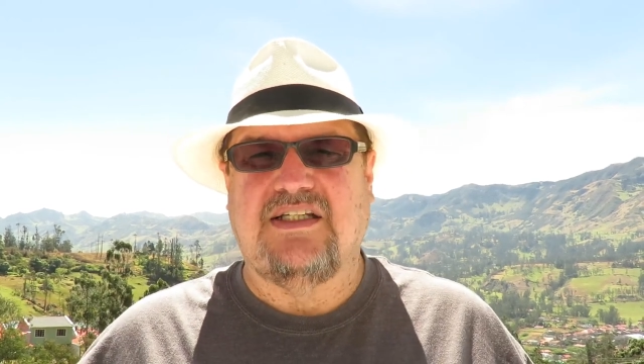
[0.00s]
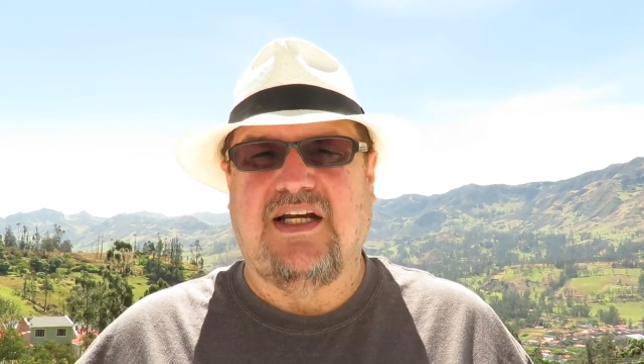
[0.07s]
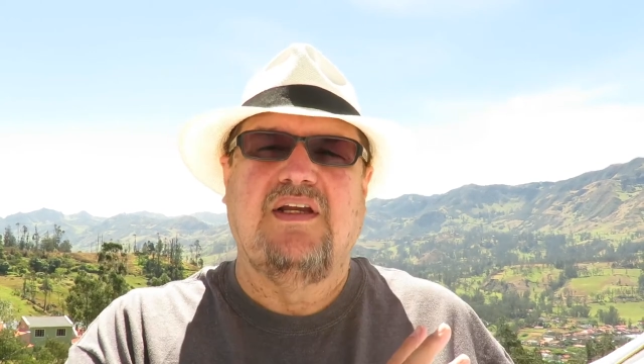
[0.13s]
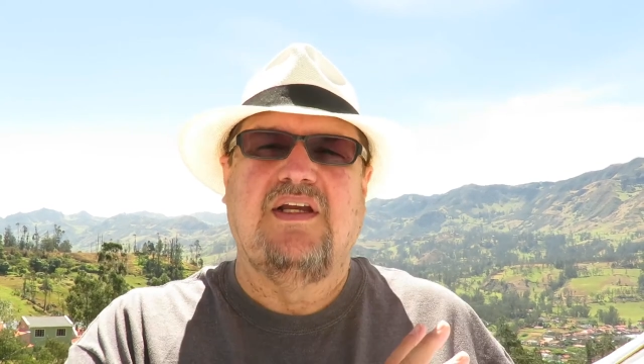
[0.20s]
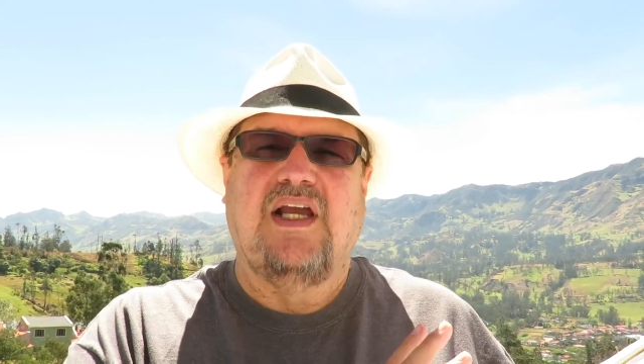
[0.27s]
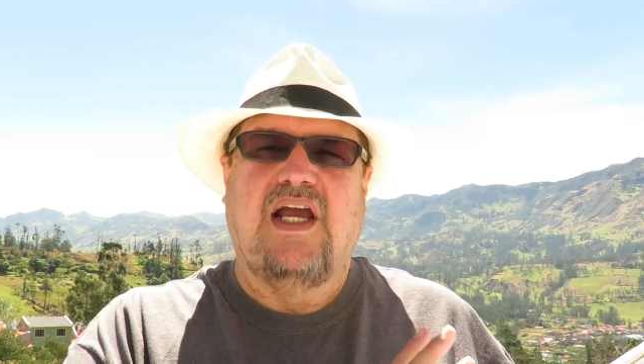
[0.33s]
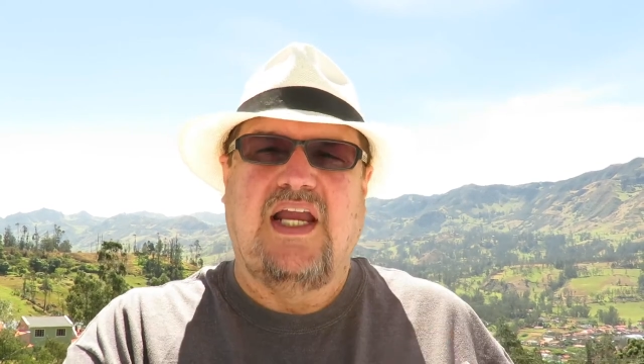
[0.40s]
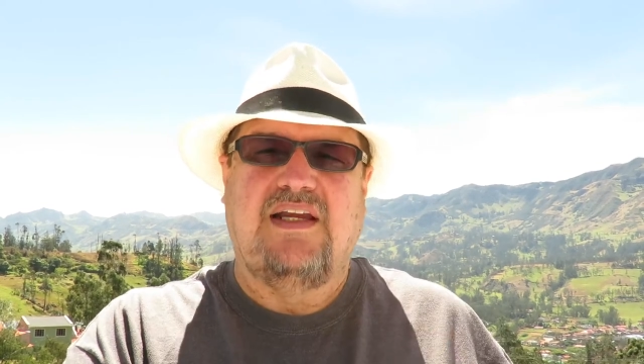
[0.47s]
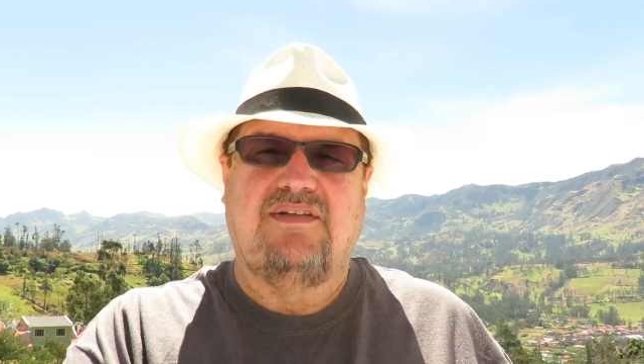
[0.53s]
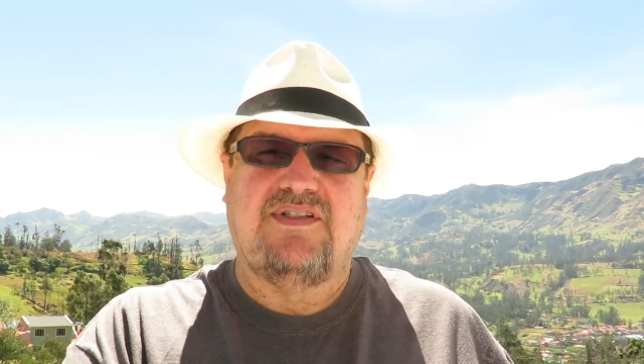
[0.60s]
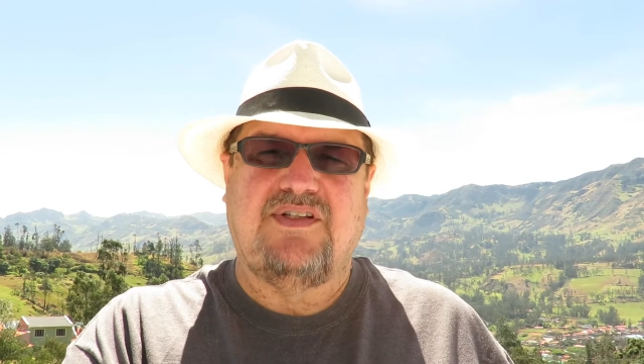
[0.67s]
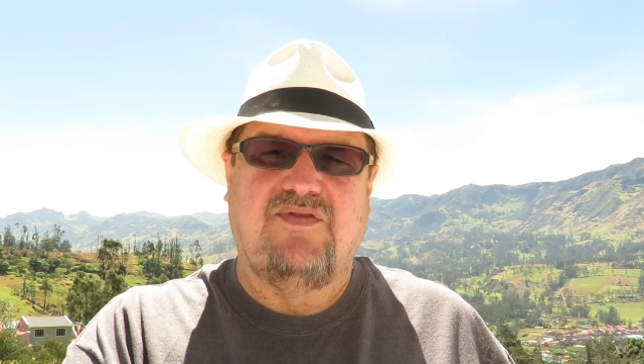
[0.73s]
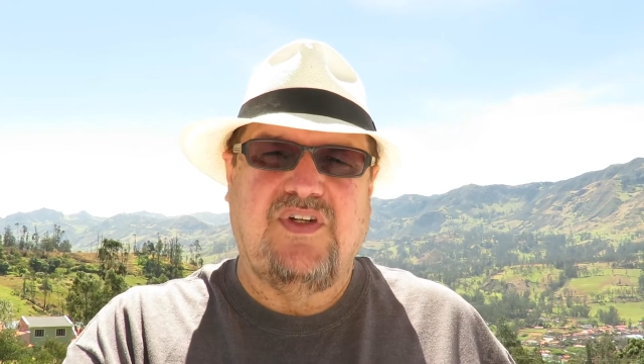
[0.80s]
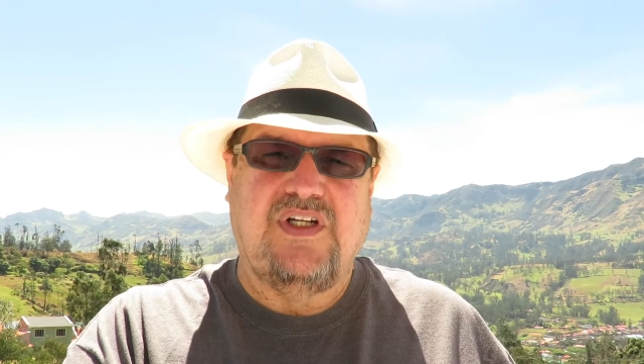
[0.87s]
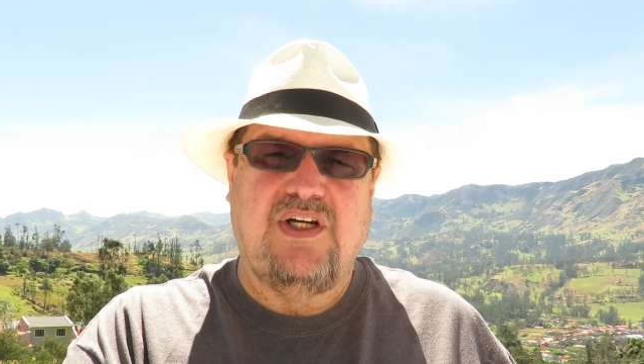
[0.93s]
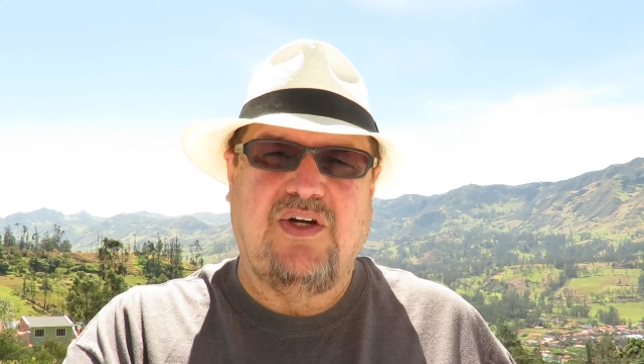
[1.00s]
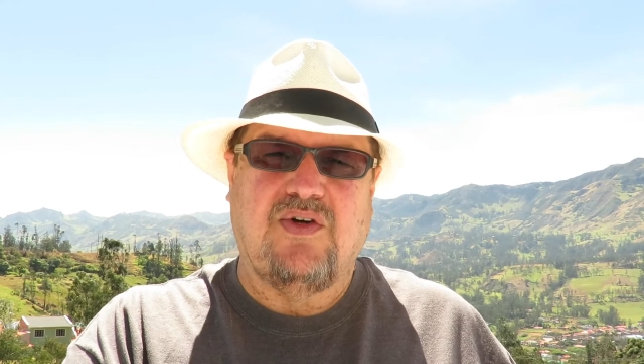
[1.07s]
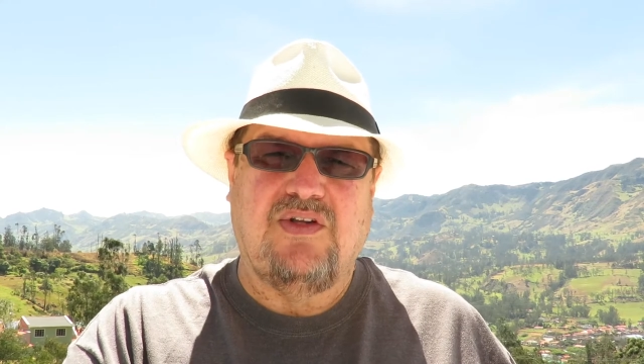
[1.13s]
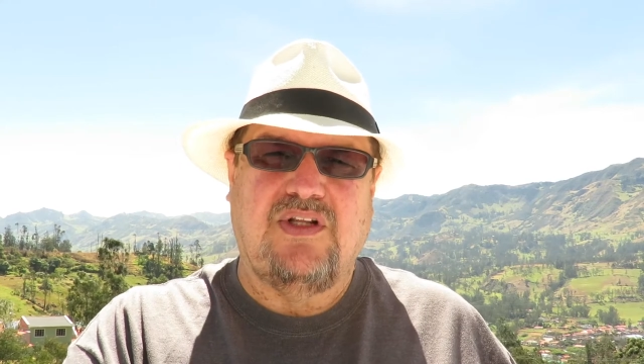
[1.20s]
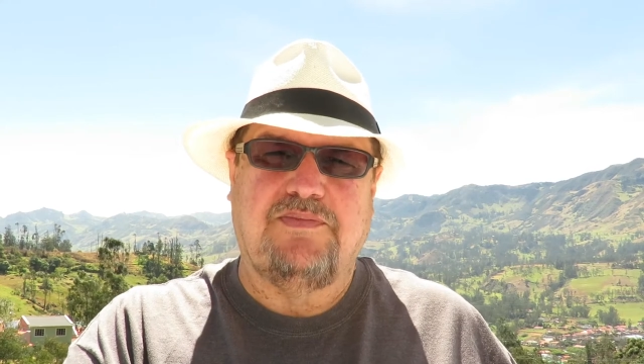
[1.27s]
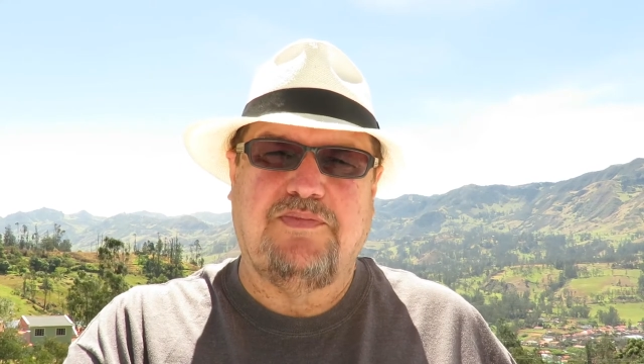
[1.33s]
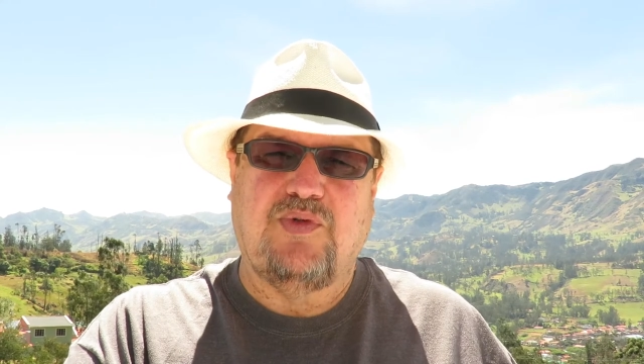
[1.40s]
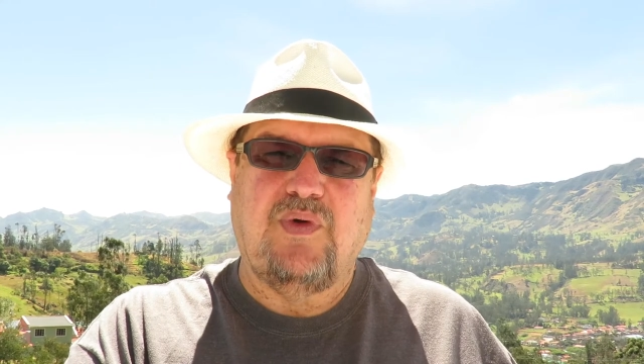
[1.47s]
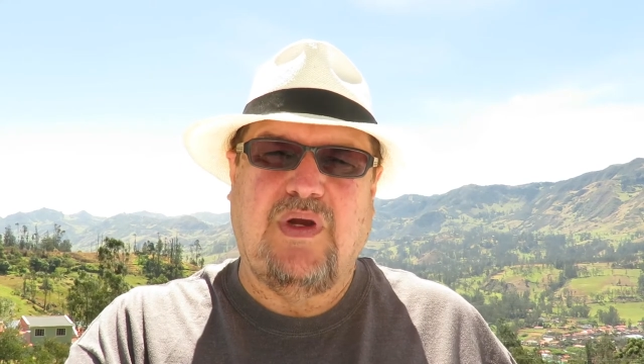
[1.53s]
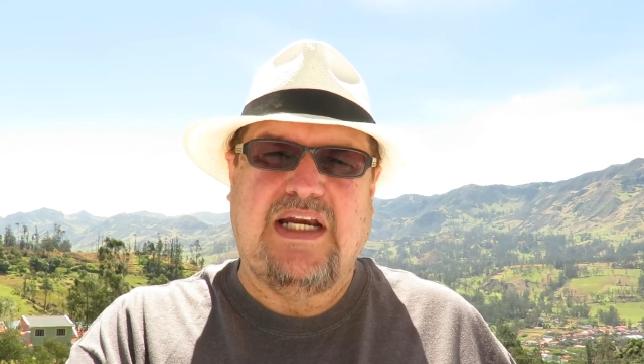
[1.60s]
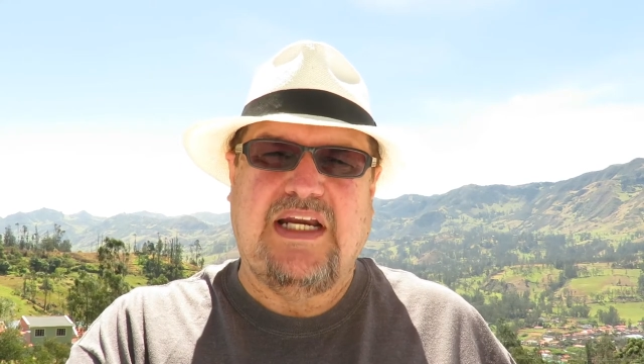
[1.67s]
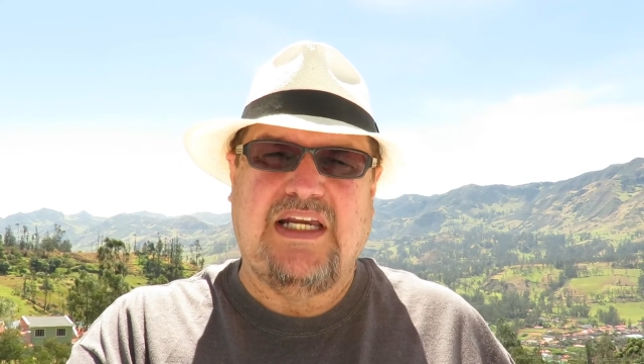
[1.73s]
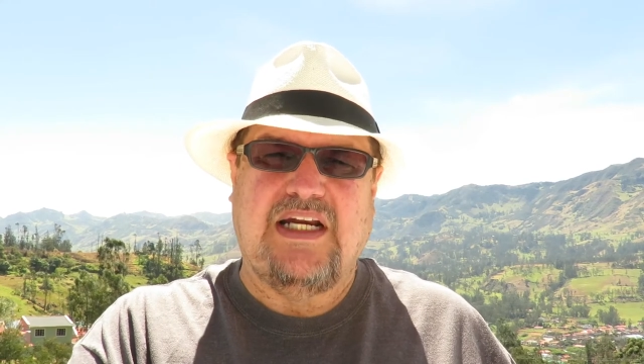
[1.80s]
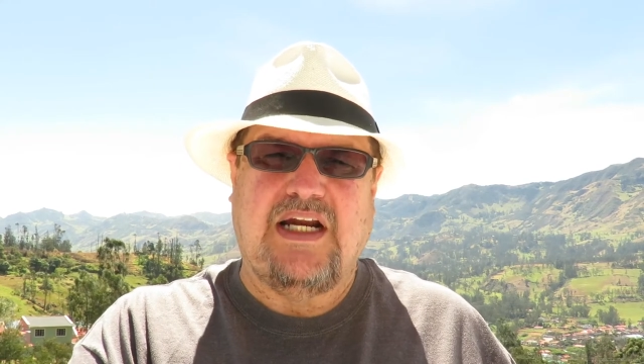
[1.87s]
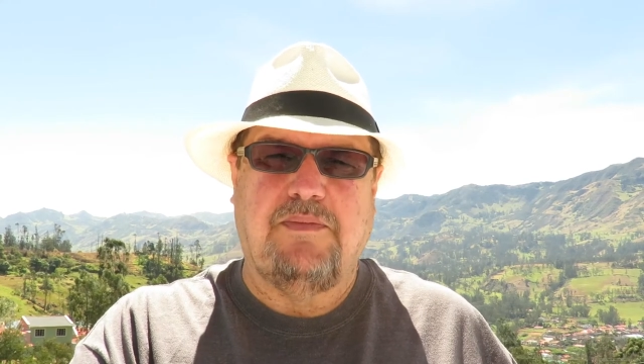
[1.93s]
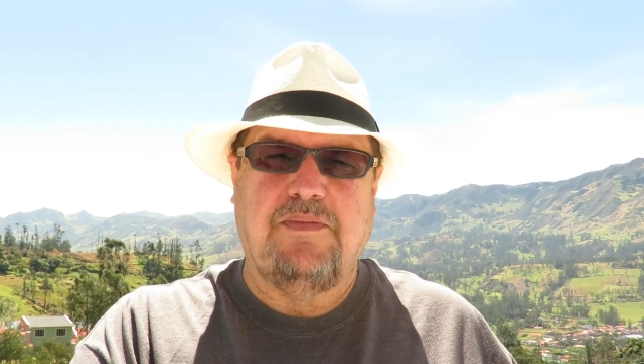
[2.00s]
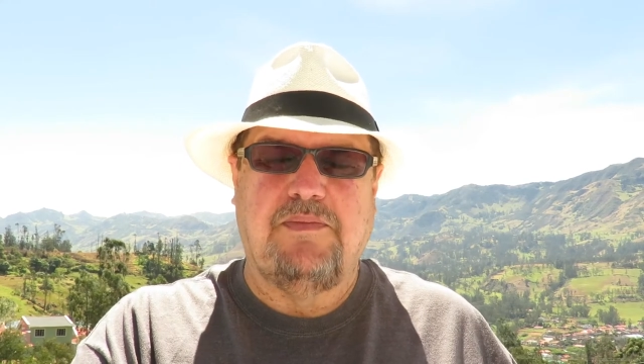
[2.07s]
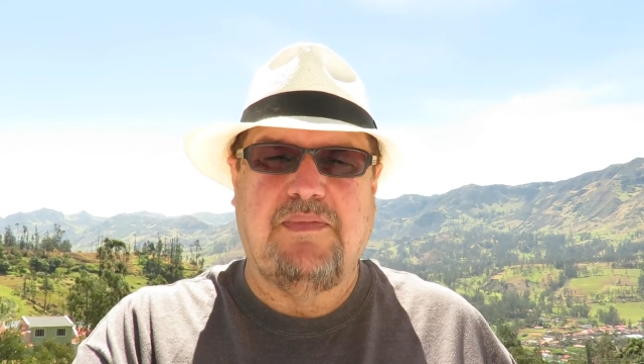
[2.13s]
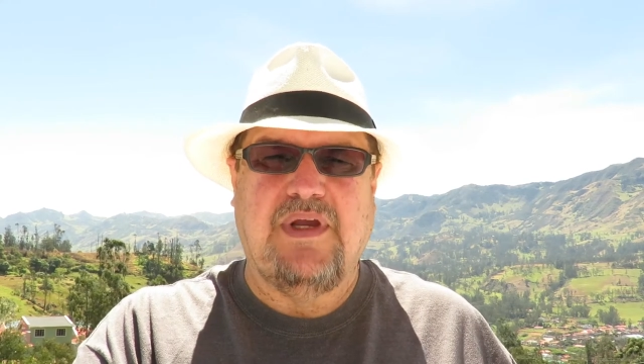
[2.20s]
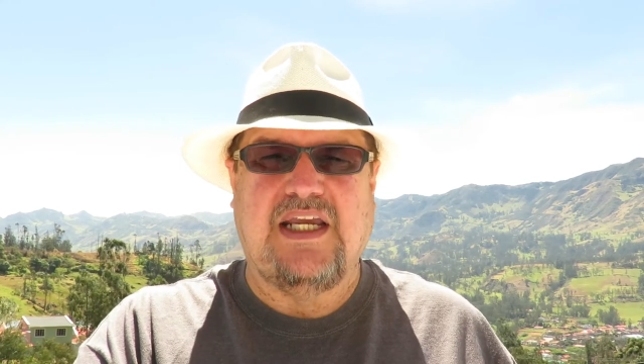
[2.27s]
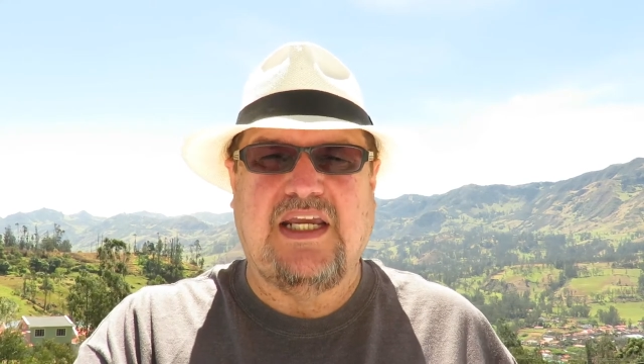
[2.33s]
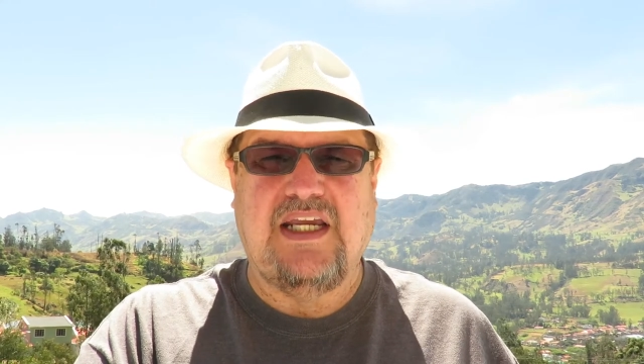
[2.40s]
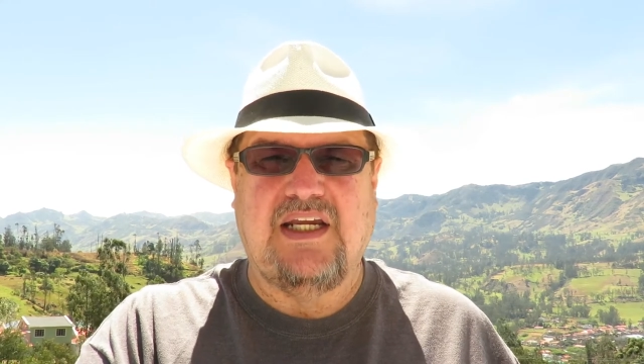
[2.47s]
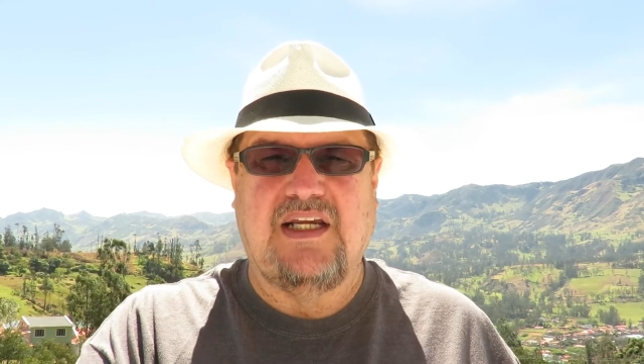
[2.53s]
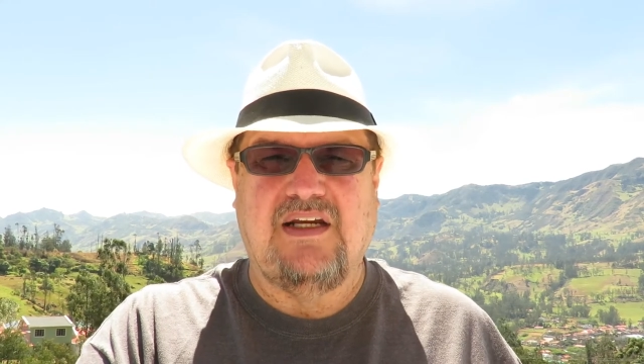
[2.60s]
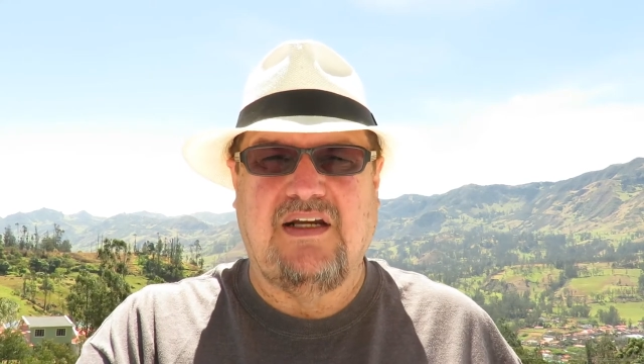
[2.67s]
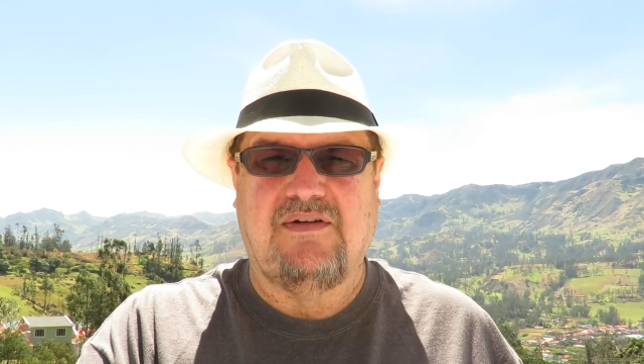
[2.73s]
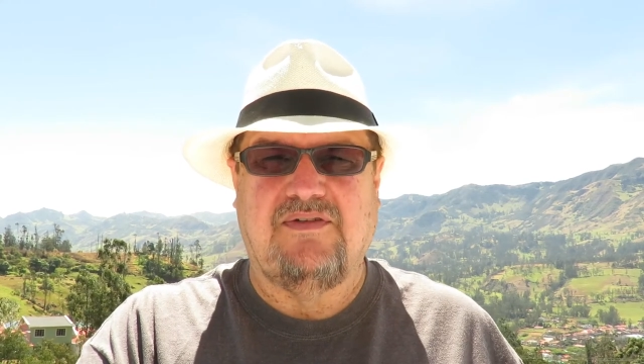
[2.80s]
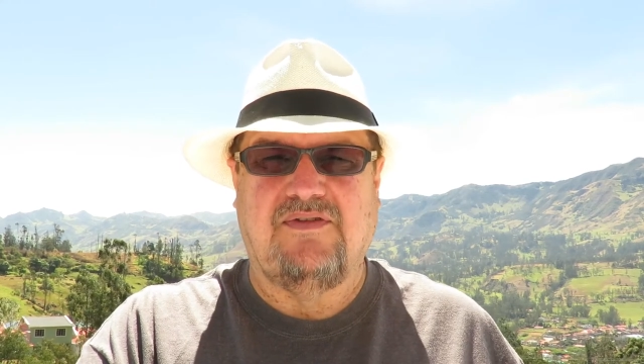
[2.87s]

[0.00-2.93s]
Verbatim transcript: I have some video clips ready, and I'll be making